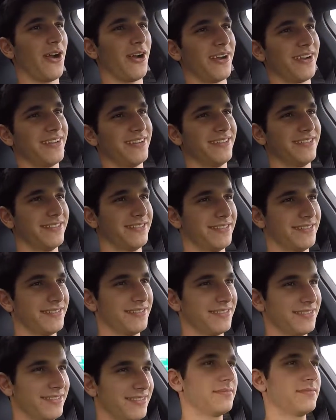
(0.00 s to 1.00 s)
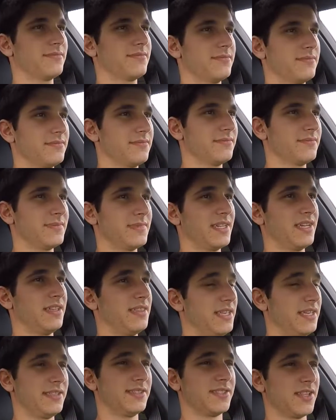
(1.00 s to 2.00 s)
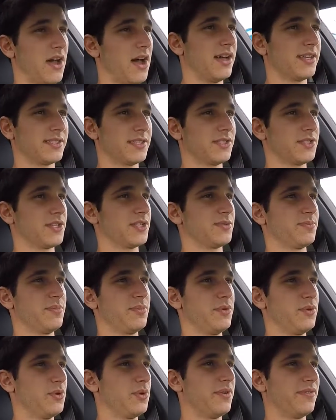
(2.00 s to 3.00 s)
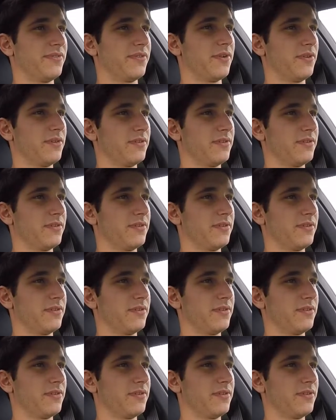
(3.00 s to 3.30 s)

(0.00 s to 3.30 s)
The exhaust is just beautiful.